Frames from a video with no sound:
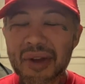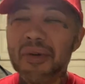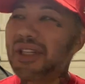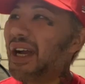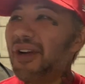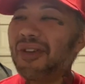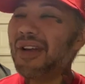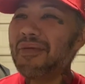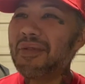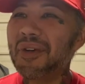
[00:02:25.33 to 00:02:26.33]
Which I know
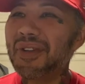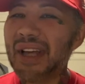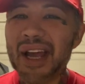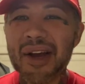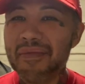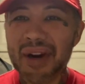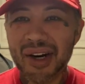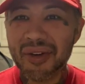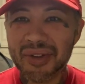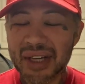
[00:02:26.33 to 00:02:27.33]
some people will say
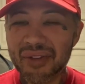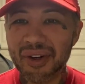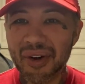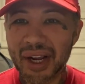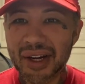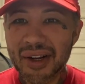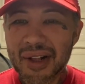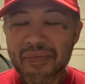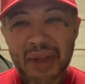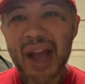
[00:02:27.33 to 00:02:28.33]
America was never great.
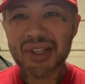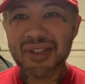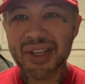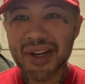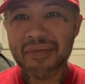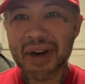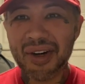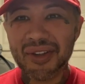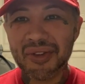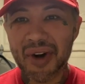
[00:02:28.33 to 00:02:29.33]
Actually,
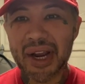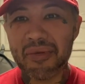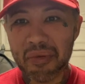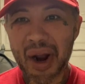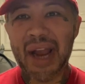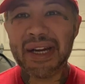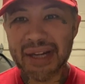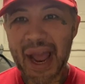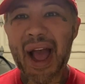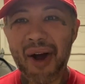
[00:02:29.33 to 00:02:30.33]
America's great right
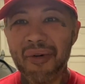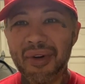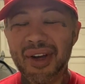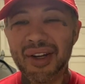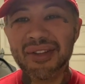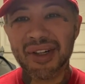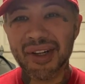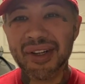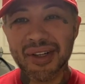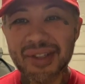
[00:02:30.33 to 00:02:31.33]
now, and it's
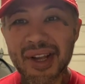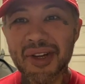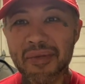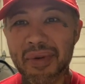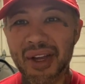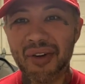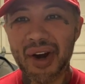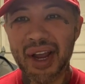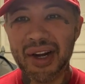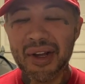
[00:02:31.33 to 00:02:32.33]
going to continue being
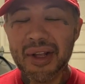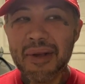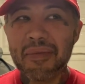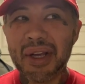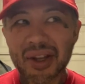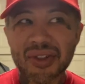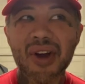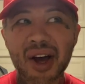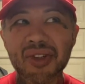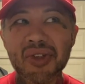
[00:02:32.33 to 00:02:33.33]
great because
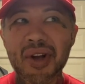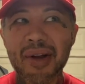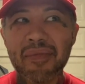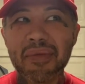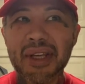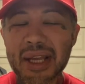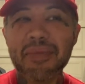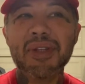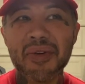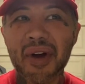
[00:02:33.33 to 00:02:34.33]
Donald Trump
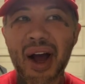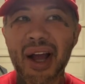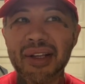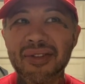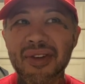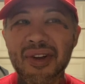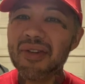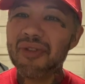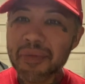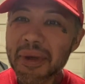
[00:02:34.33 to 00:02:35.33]
keeps you guys
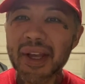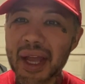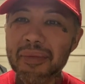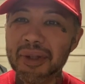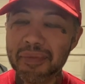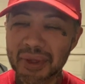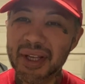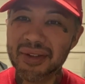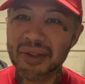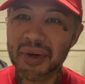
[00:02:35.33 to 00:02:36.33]
from being able to
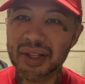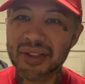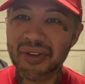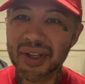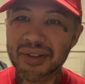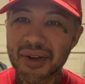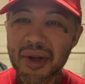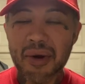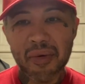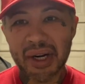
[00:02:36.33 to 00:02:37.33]
police the rest of us
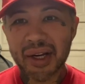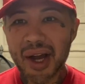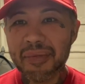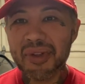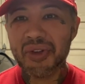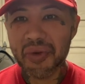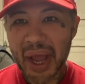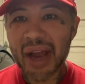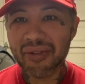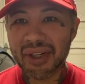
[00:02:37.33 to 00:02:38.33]
when it comes to
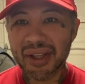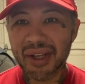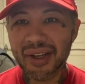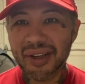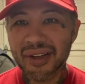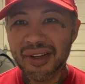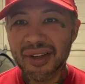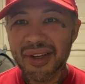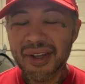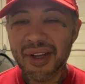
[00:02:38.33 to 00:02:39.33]
everything,
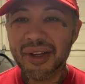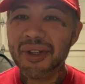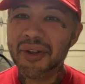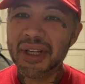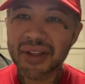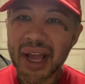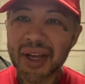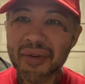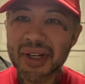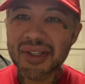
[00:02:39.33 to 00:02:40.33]
including
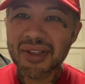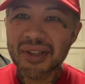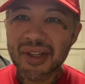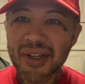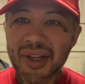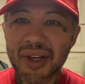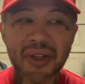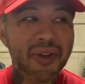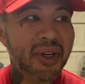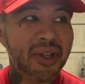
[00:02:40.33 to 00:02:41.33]
language,
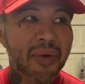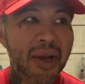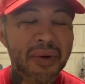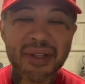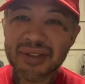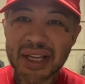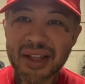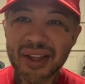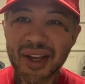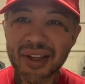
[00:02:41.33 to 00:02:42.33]
including the way we
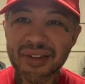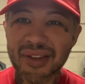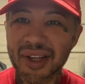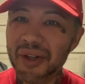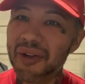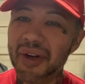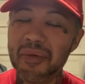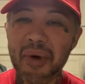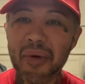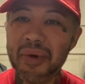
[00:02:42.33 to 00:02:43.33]
see things,
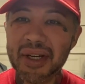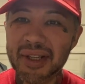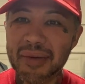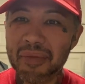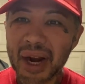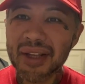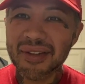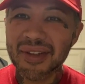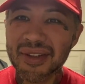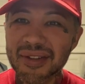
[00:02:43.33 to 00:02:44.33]
including what we deem
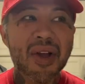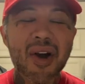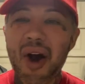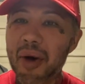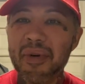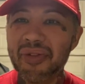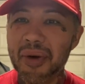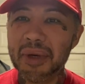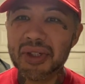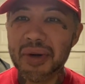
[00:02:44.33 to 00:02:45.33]
racist,
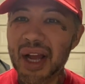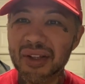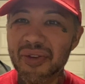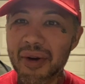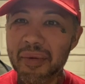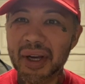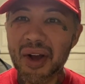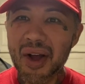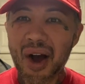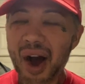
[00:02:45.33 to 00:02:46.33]
homophobic,
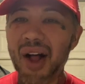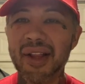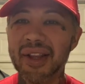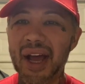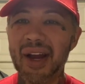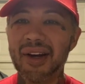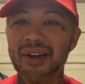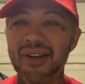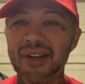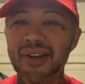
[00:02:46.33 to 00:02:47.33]
transphobic, all of
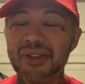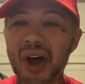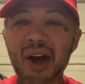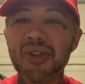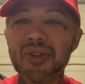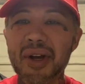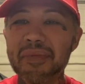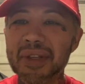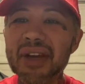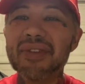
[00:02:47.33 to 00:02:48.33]
that. Donald
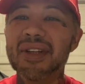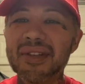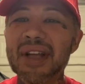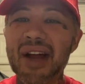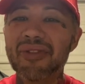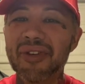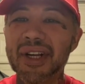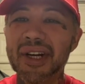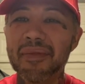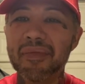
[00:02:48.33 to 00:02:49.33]
Trump gives us that
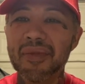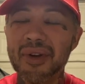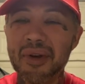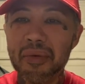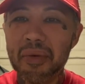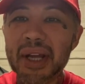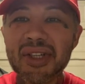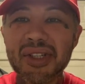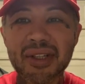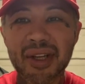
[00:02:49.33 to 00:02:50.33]
freedom,
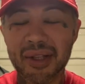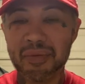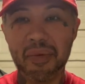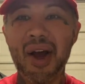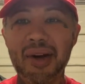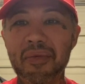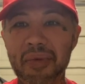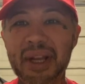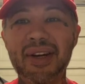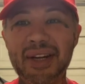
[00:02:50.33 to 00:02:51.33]
which is what
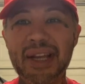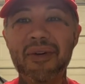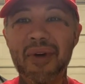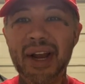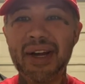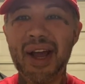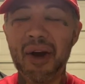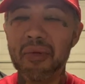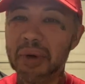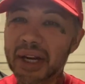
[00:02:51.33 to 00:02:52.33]
we need right
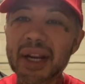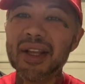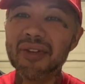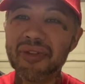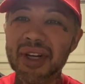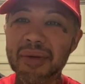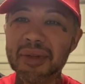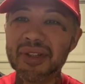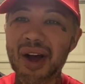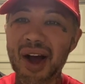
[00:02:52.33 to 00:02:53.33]
now. We need the freedom
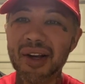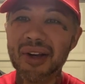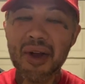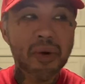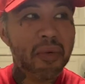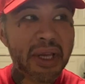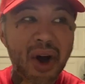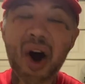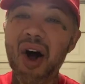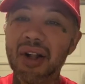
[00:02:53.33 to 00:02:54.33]
to talk.
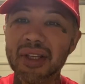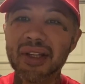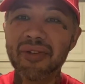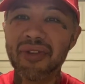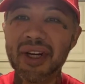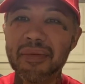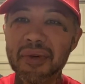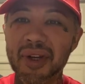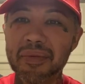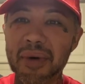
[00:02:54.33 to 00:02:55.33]
We all need the freedom
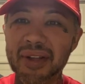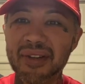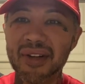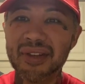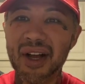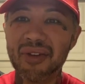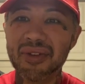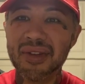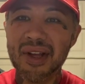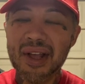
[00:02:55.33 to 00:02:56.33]
to express
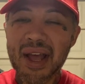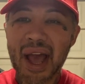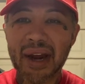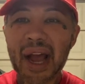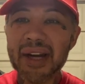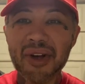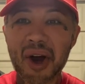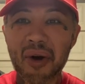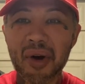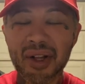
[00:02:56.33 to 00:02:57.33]
ourselves. And I
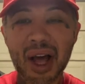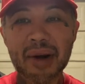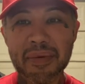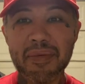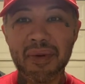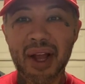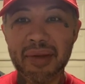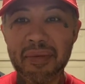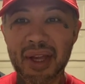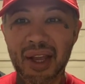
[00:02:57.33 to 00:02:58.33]
know a lot of people
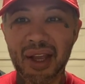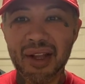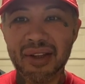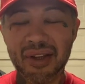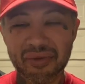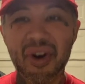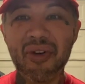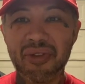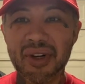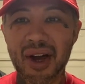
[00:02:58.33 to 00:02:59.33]
like me that
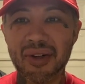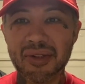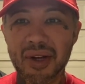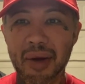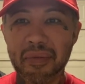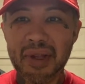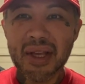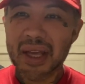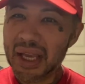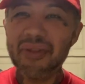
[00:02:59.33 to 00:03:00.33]
vote for Donald Trump,
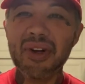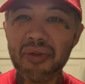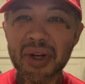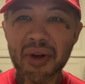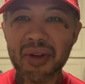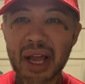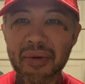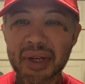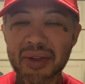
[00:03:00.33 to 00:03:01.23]
even if we don't like what you